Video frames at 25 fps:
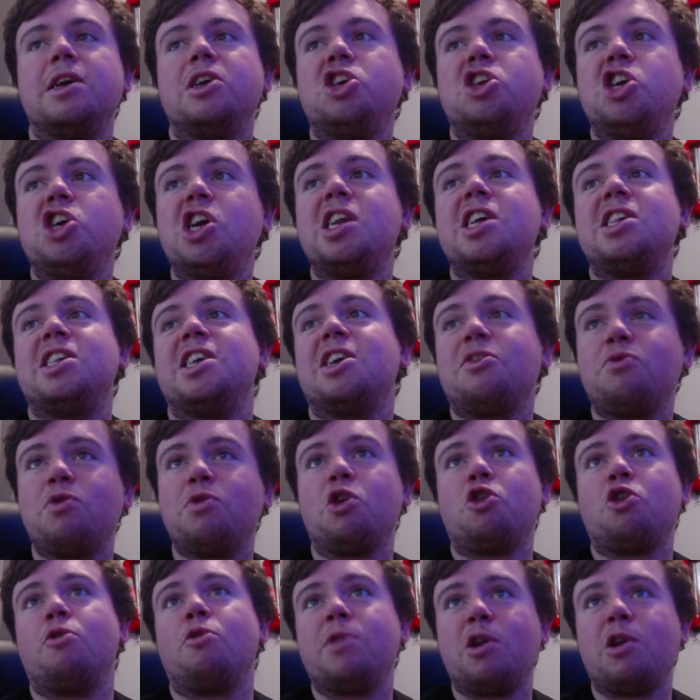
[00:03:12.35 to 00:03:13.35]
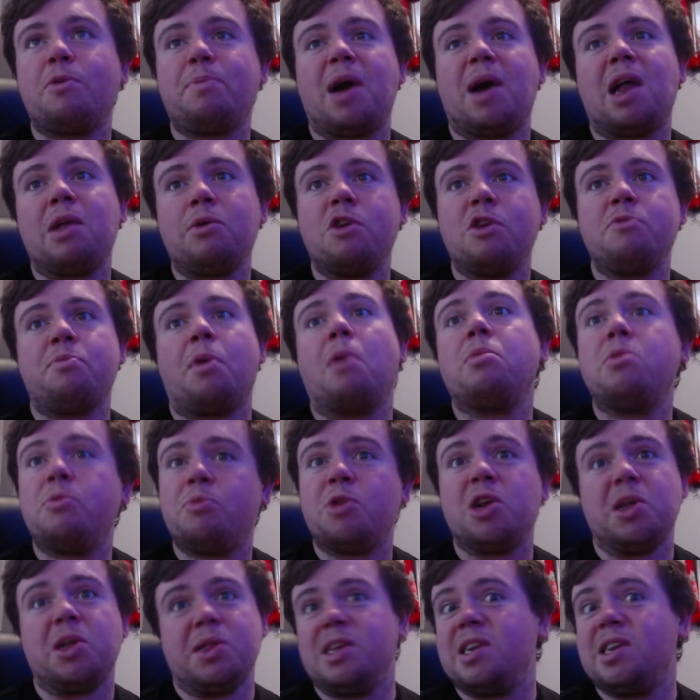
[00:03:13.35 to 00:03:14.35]
G T A six when it comes out, by the way, will probably
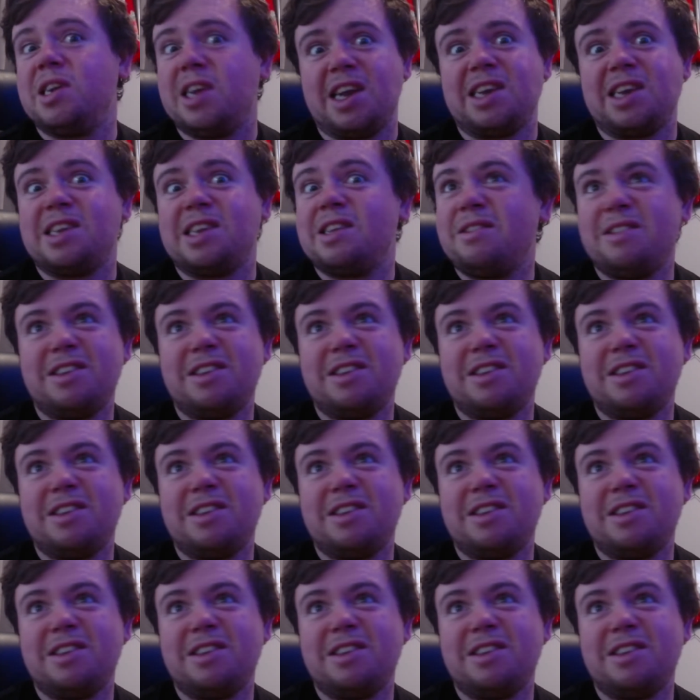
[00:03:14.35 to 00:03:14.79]
break the internet.